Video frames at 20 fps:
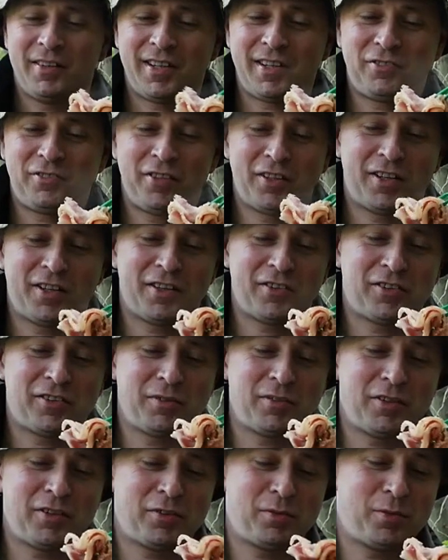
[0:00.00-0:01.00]
I'll actually get
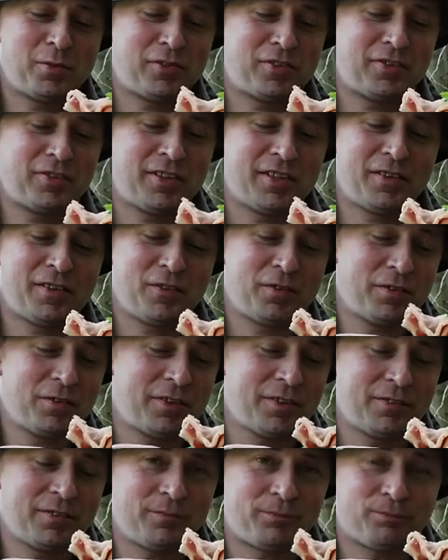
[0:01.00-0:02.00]
some of this myself.
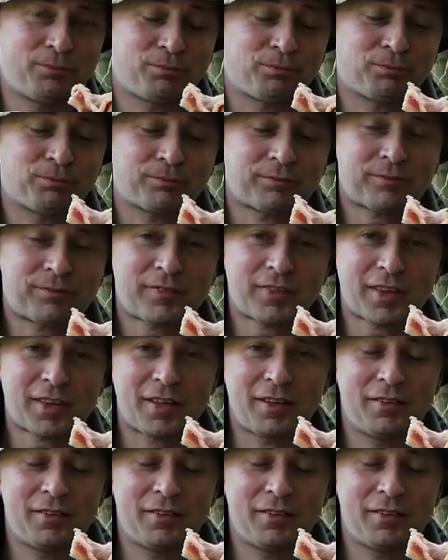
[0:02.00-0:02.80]
And